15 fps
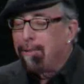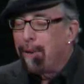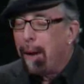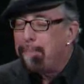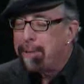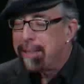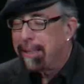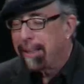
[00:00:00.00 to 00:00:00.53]

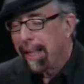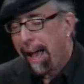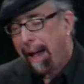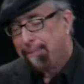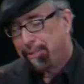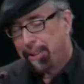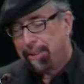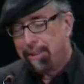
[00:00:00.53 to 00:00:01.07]
erupts in
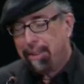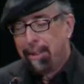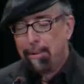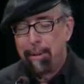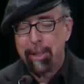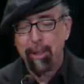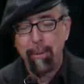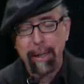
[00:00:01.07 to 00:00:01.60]
laughter,
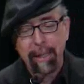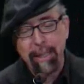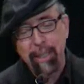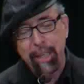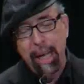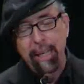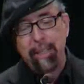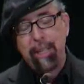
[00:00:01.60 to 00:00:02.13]
which quickly
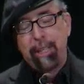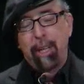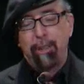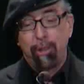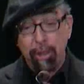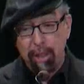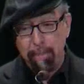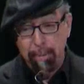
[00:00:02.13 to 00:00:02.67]
changed into
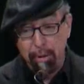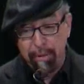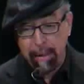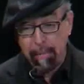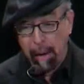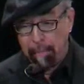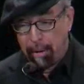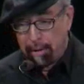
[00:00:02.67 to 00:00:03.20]
disapproving
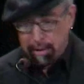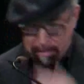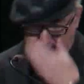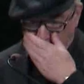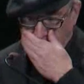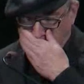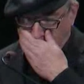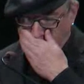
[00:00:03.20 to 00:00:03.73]
mumbles
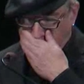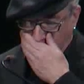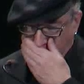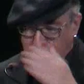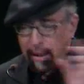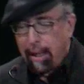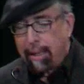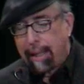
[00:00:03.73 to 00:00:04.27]

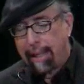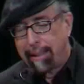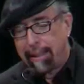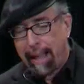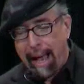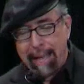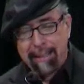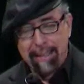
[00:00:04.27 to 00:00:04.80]
that
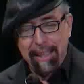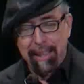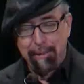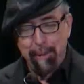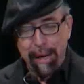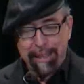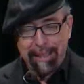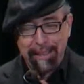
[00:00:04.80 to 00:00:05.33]
lasted the
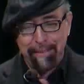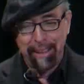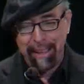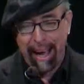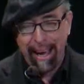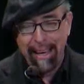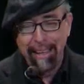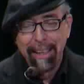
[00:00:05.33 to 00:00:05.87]
rest of the
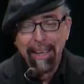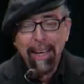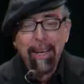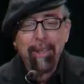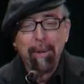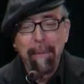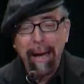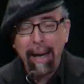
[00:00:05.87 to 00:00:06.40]
night.
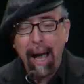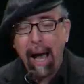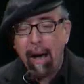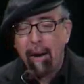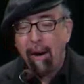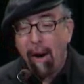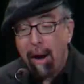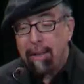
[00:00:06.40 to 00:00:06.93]
No matter
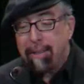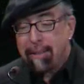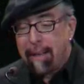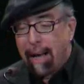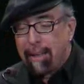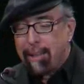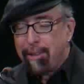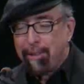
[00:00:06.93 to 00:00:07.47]
how hard
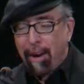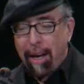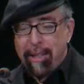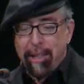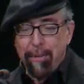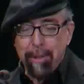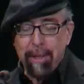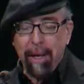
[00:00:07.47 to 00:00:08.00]
Sally tried,
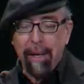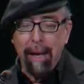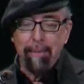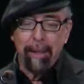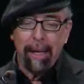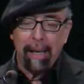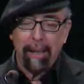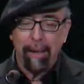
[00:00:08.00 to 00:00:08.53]
she was unable
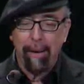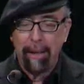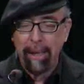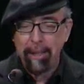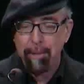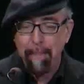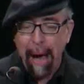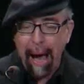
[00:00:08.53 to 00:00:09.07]
to get the
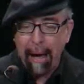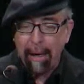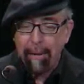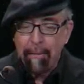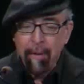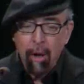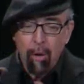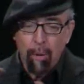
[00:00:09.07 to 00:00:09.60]
audience back
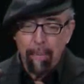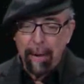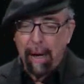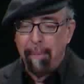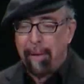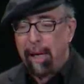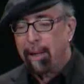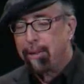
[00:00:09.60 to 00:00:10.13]
who were
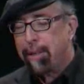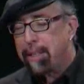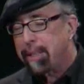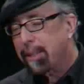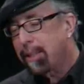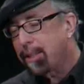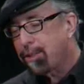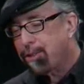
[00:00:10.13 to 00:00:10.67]
becoming
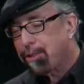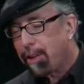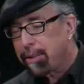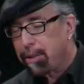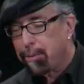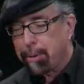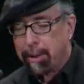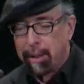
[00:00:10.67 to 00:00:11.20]
increasingly
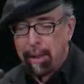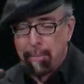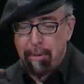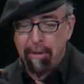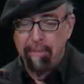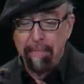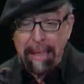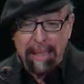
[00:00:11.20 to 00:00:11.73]
disgruntled with the number
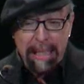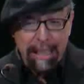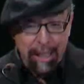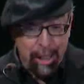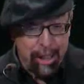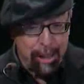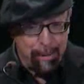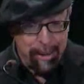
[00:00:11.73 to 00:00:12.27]
of misses
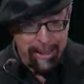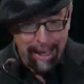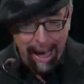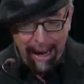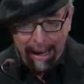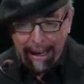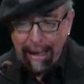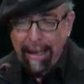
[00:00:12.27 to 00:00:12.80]
she was
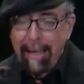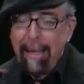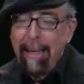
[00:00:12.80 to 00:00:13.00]
getting.